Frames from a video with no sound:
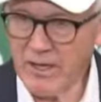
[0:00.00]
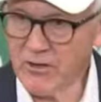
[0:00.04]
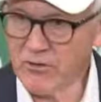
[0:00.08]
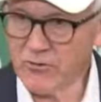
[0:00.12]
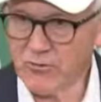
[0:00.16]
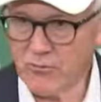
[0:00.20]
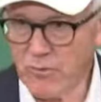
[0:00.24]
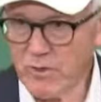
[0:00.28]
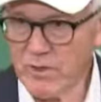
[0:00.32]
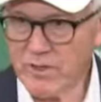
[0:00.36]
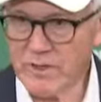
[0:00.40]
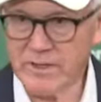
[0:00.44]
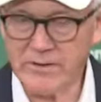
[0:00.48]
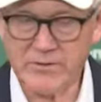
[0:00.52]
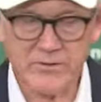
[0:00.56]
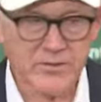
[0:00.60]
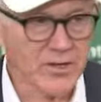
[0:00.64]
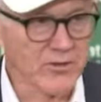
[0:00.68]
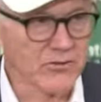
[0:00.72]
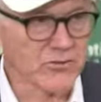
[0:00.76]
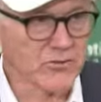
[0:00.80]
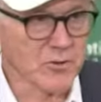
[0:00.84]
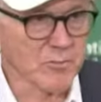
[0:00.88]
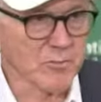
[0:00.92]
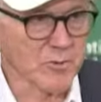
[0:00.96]
is really a
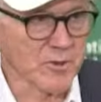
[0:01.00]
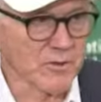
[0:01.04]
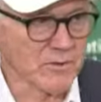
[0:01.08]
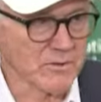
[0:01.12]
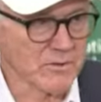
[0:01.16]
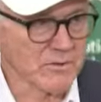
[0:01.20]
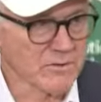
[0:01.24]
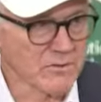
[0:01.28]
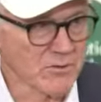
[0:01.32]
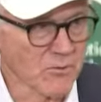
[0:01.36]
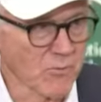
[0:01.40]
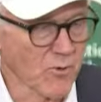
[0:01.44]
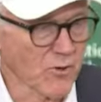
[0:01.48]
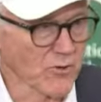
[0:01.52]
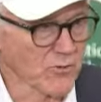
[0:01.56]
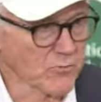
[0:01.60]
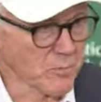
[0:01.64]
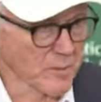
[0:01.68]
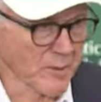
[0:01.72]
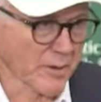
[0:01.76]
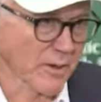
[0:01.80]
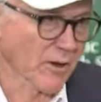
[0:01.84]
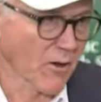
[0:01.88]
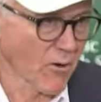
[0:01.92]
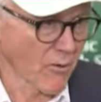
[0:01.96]
testament to what's
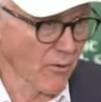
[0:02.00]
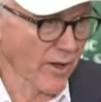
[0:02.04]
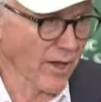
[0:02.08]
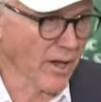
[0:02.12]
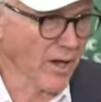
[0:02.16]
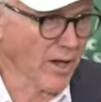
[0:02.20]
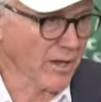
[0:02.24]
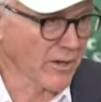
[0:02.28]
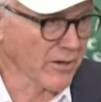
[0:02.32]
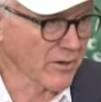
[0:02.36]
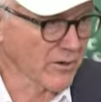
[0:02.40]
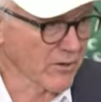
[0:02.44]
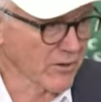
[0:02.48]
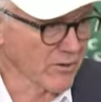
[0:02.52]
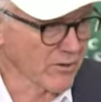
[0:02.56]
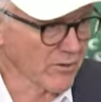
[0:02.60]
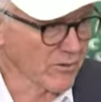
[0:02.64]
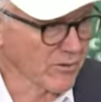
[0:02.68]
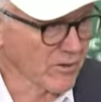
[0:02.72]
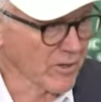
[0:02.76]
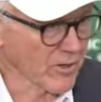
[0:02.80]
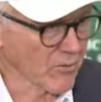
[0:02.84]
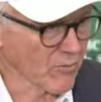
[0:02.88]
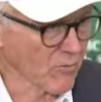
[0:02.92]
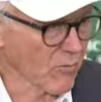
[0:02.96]
been going on here
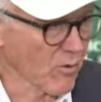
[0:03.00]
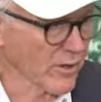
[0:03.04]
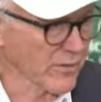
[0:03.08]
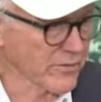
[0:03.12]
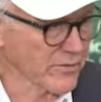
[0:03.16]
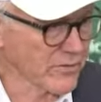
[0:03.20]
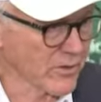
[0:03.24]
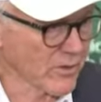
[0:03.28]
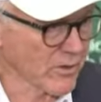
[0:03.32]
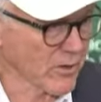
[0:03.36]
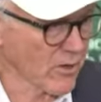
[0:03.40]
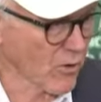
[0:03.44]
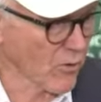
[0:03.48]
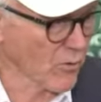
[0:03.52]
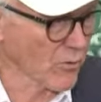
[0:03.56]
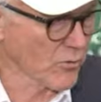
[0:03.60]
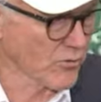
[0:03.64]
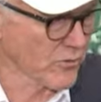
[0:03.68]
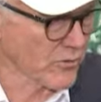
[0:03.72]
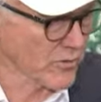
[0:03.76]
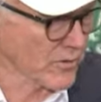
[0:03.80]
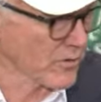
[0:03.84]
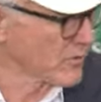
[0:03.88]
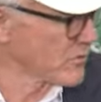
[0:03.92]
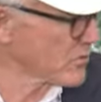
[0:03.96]
and what the
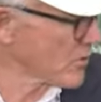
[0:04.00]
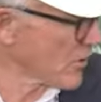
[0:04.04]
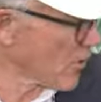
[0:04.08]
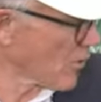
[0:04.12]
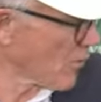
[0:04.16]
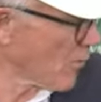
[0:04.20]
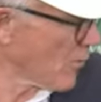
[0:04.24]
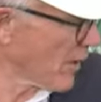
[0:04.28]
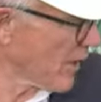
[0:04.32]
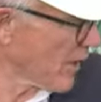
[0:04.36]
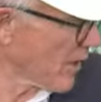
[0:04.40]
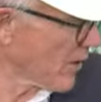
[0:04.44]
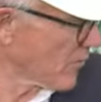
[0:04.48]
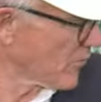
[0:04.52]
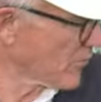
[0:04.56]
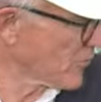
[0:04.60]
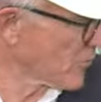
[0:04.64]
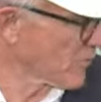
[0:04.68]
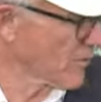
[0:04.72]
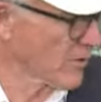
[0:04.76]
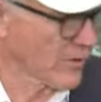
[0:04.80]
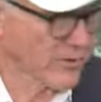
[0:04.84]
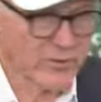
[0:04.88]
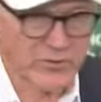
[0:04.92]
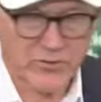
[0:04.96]
coach and the general
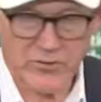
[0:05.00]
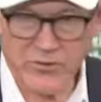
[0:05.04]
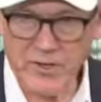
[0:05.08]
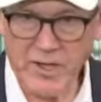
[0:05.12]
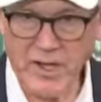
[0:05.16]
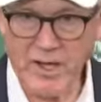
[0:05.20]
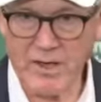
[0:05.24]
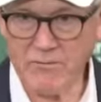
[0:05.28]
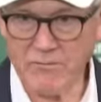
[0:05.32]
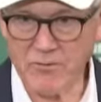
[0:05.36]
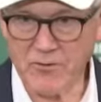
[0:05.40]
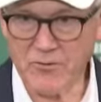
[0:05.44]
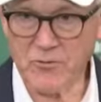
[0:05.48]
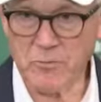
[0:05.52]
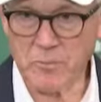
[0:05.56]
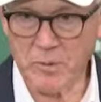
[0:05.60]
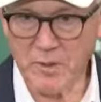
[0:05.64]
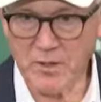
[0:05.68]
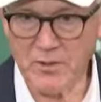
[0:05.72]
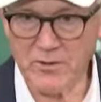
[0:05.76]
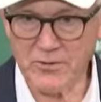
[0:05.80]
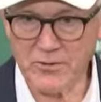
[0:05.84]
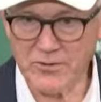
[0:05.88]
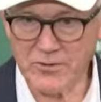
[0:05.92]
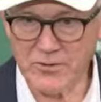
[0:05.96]
manager and the staff has
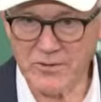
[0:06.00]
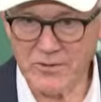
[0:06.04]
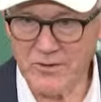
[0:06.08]
built